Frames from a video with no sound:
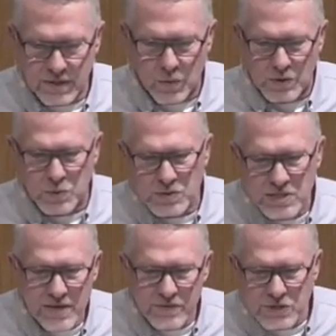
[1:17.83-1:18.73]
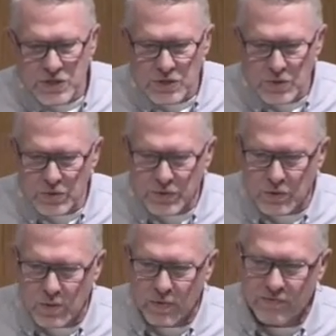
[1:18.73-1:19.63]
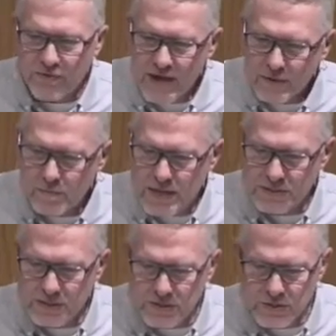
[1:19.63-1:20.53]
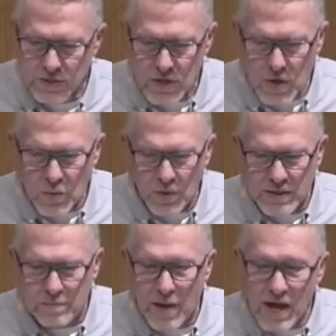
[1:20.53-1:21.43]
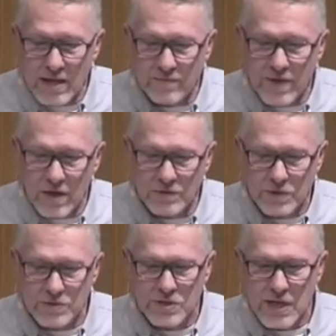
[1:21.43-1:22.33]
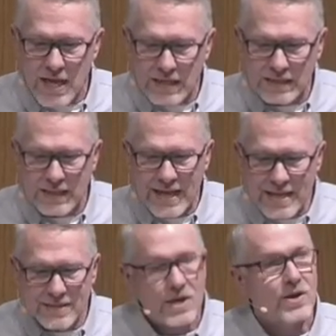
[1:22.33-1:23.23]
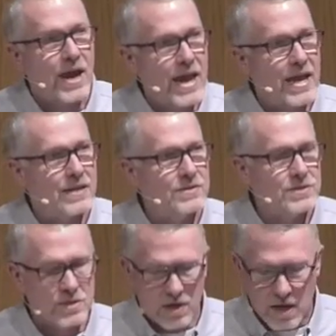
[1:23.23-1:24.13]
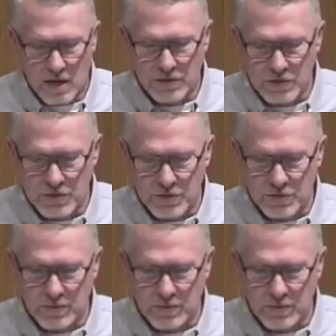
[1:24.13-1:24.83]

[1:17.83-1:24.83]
which was given to you through a prophetic message when the body of elders laid their hands on you.